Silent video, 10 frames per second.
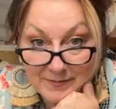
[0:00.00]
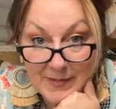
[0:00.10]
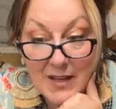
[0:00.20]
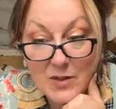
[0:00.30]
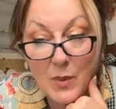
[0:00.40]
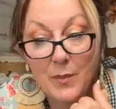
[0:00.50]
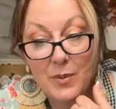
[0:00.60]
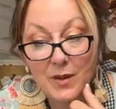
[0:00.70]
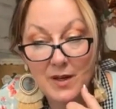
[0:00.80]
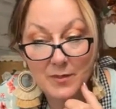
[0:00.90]
That's
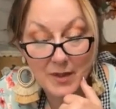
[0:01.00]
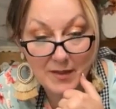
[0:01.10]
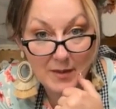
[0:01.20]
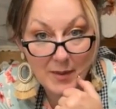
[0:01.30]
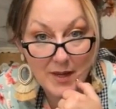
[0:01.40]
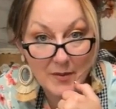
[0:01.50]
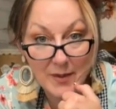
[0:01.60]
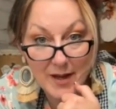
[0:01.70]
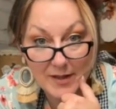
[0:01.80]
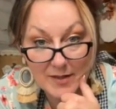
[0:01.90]
what put him in the
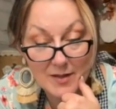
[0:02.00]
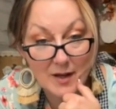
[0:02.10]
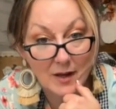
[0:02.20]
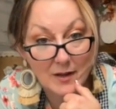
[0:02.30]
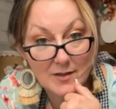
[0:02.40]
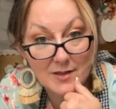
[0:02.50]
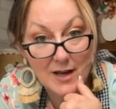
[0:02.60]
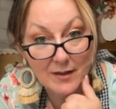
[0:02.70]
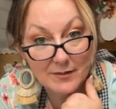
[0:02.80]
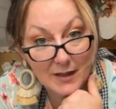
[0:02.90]
pancreatitis
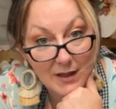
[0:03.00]
state.